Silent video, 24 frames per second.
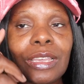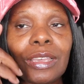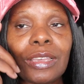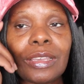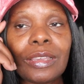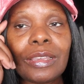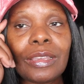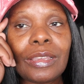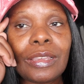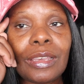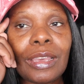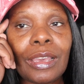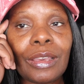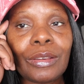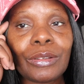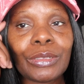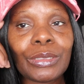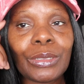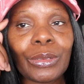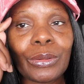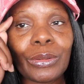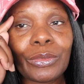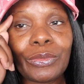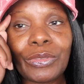I
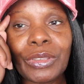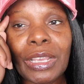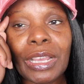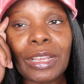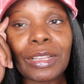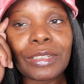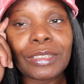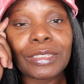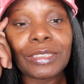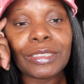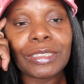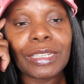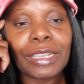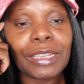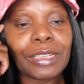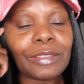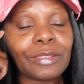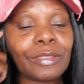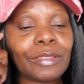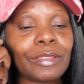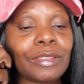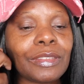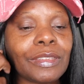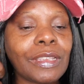don't know if y'all in that,
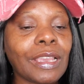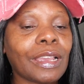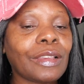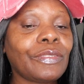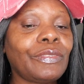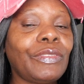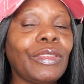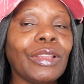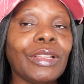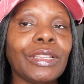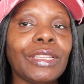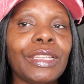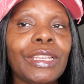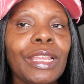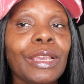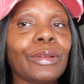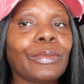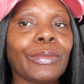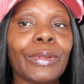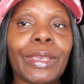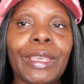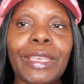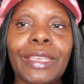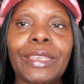y'all feeling
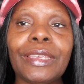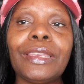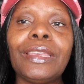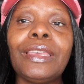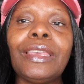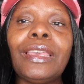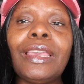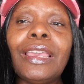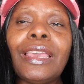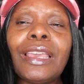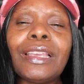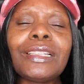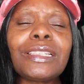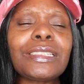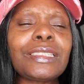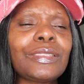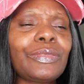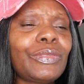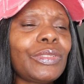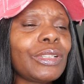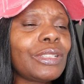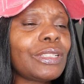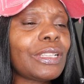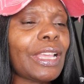that way. I
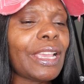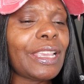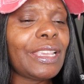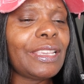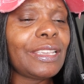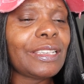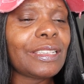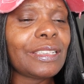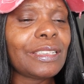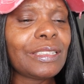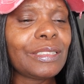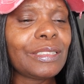just feel like